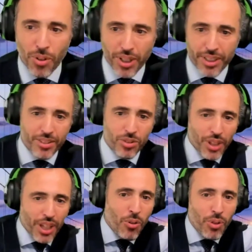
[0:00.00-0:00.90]
forward,
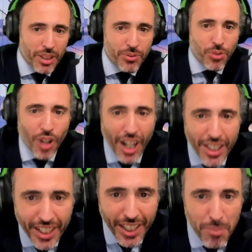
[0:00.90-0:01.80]
today with this
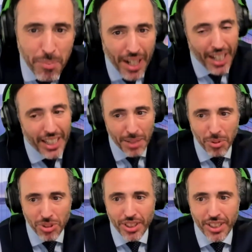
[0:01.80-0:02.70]
400 gig per lane
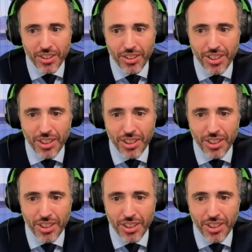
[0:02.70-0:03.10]
demonstrator,